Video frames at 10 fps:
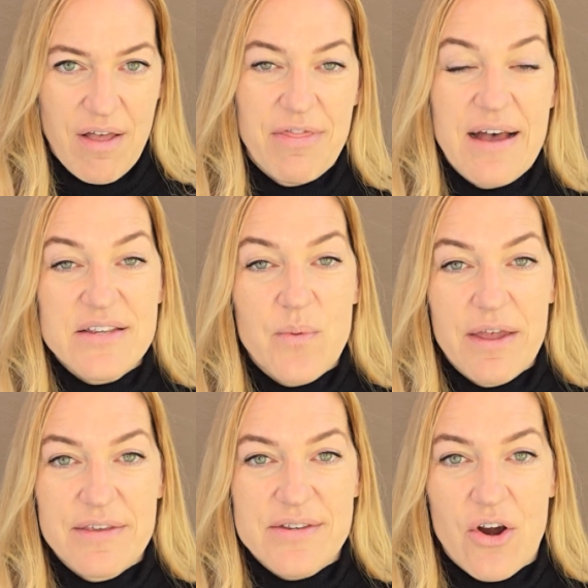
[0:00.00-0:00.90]
That's why
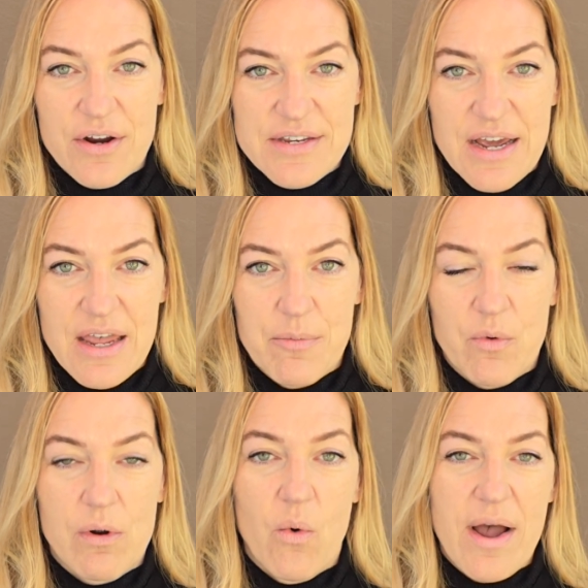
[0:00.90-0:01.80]
this archetype
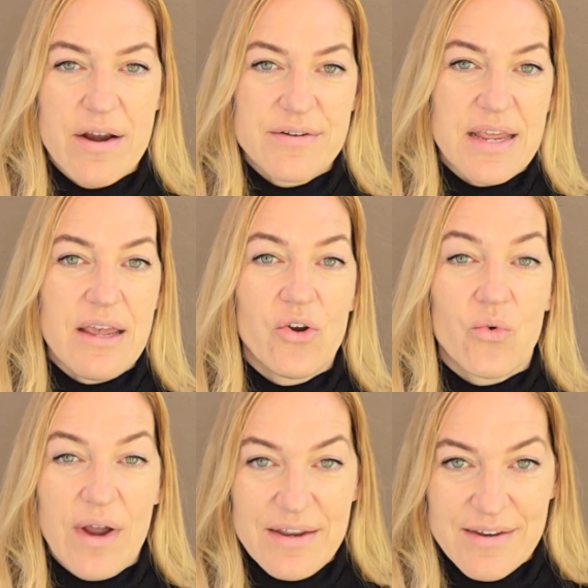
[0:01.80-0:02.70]
requires a
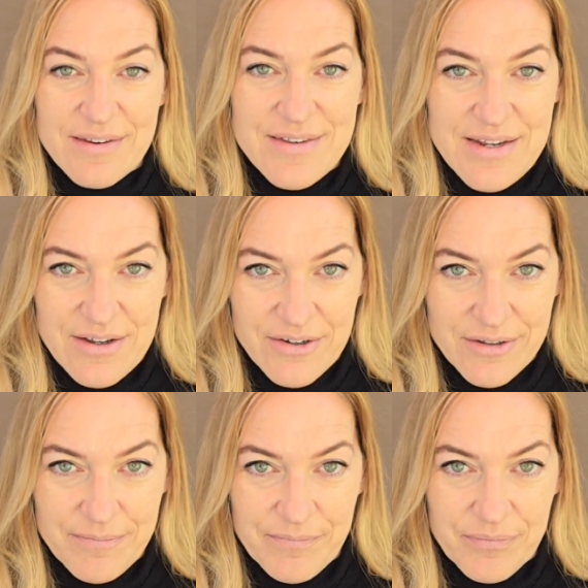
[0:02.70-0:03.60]
great deal